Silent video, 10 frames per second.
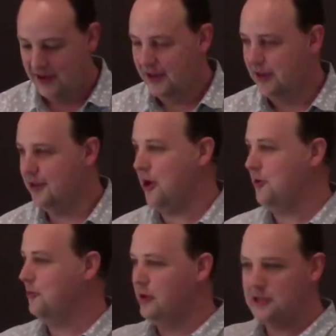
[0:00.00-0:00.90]
You
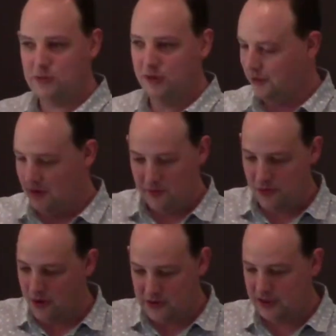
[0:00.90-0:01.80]
know, we're swiftly
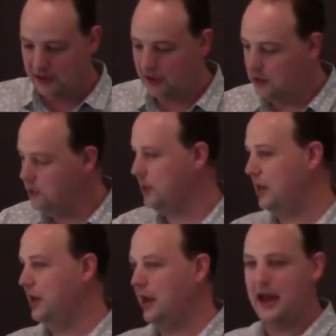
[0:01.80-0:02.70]
approaching the New
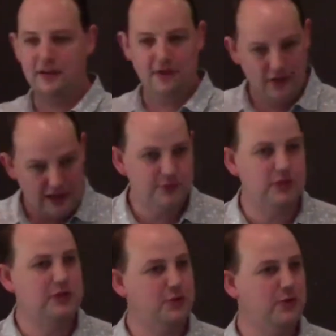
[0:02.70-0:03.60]
Year, and the things we
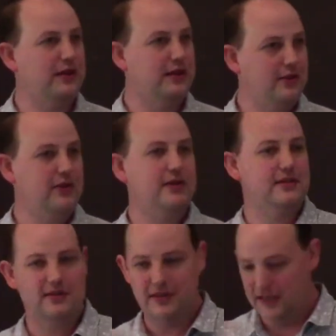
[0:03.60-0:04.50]
do at New
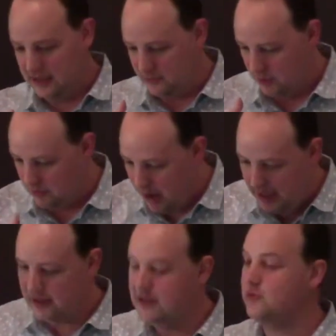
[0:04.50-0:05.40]
Year's is we
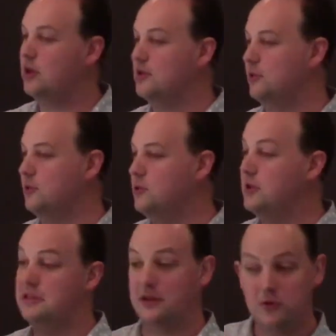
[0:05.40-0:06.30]
make these
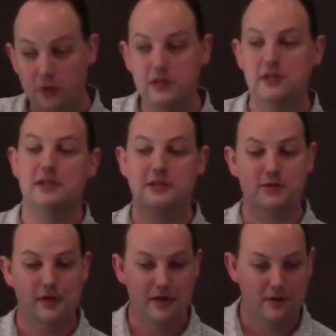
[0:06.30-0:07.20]
resolutions, and Christians
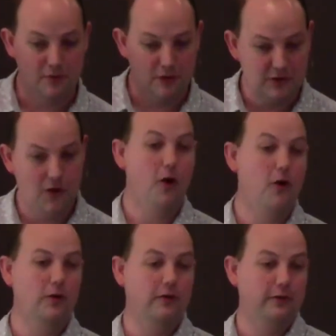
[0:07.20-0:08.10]

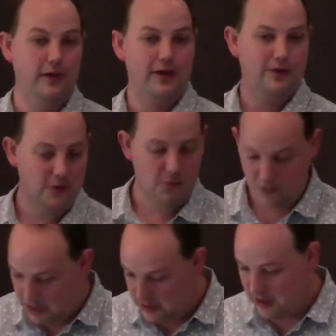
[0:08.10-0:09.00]
resolve to
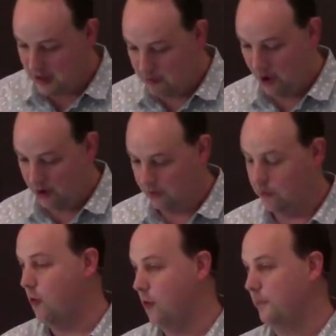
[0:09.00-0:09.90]
read their Bible
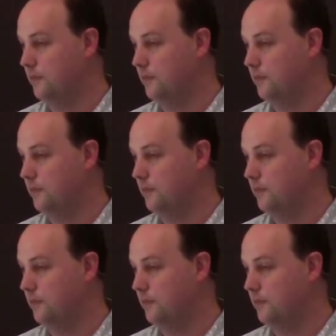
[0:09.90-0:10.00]
more.